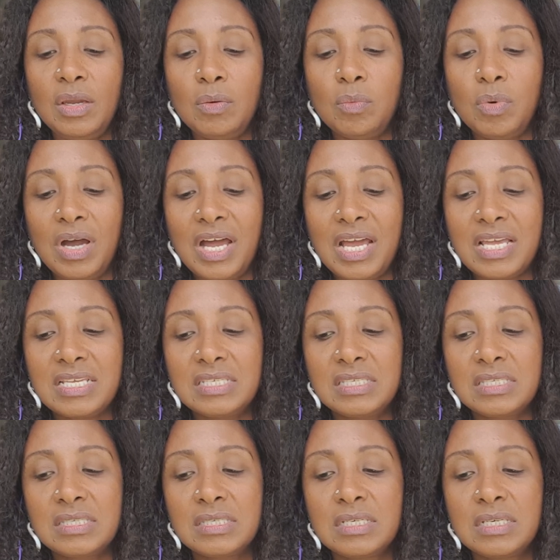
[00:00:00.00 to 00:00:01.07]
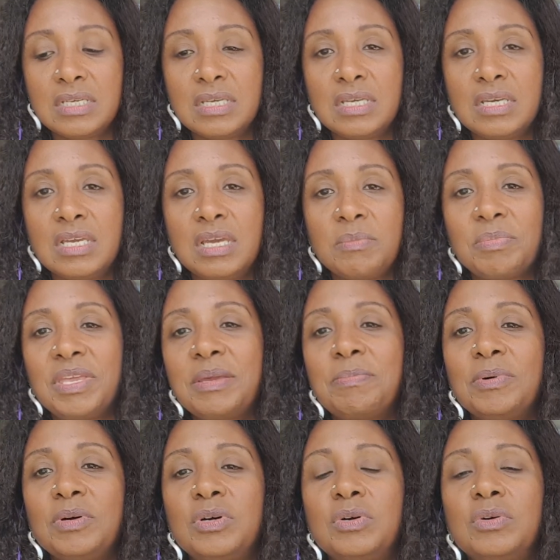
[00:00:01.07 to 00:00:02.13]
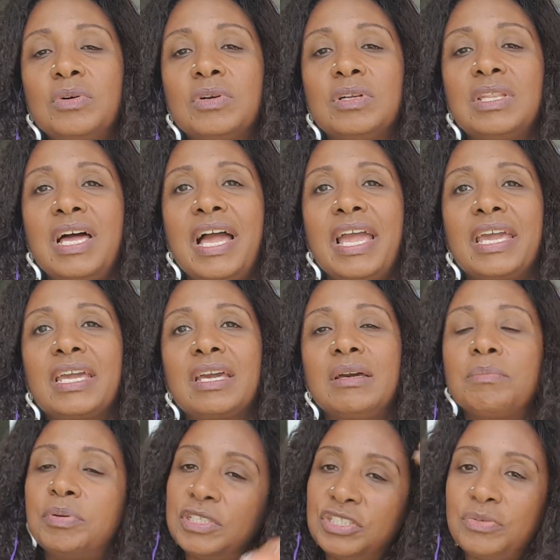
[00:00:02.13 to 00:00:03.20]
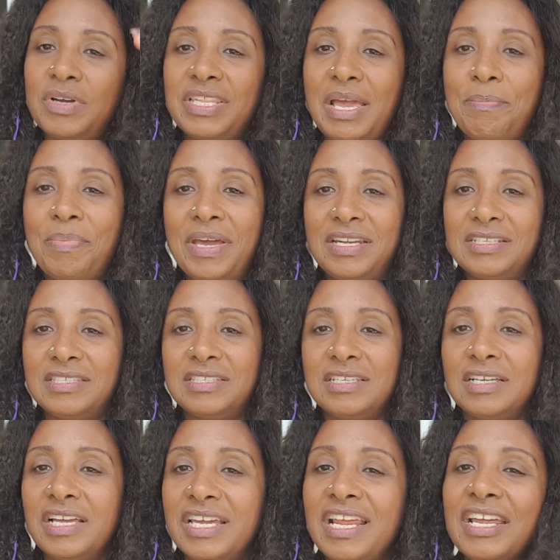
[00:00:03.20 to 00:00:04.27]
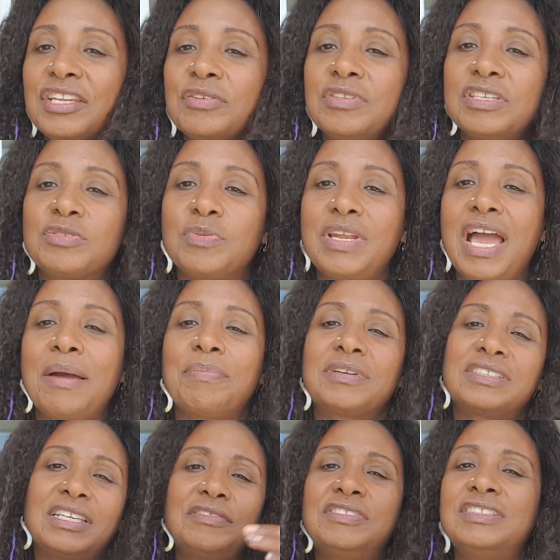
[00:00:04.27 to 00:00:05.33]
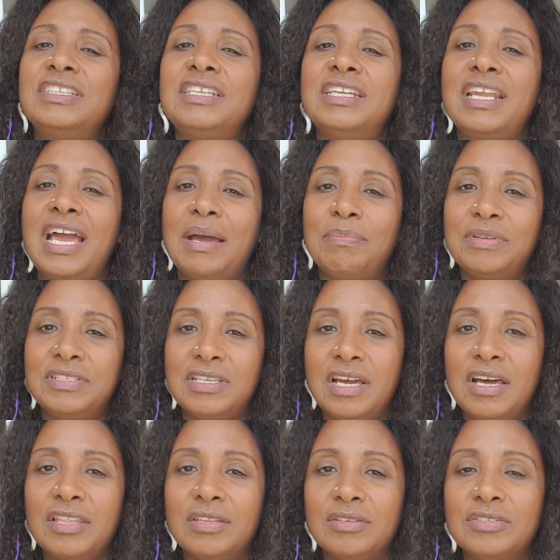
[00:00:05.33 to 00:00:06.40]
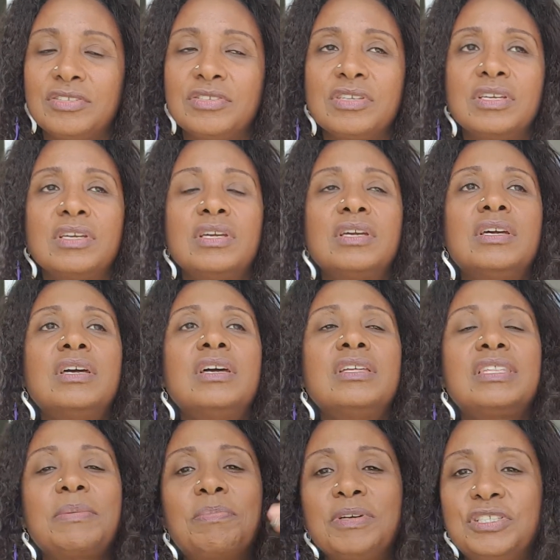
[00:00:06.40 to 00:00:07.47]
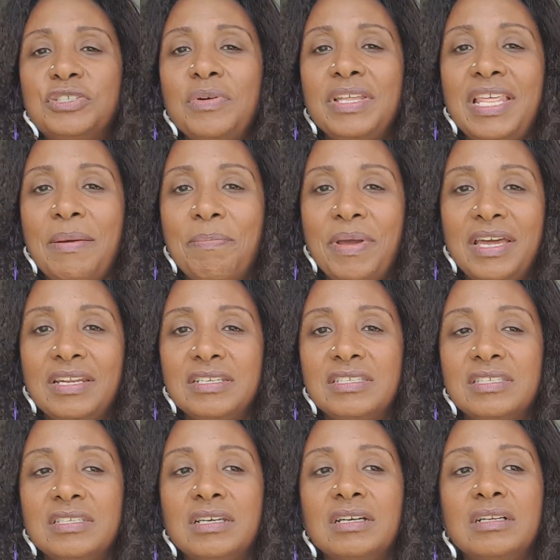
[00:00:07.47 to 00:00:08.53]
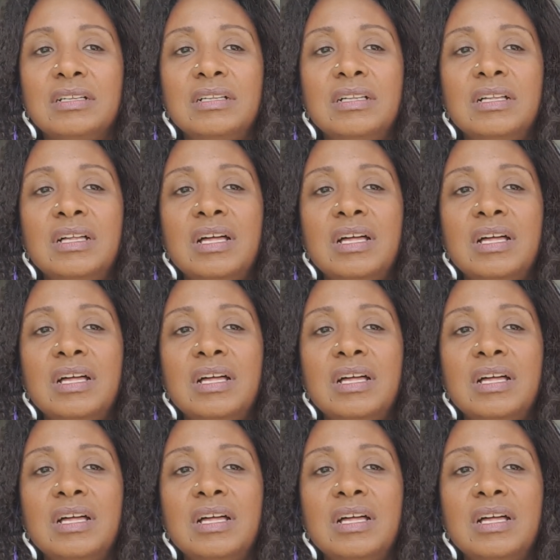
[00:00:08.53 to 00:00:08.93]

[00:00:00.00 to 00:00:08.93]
was people who were like, put you on that pedestal. And I knew this would happen because I've seen it happen to others. They put you on that pedestal,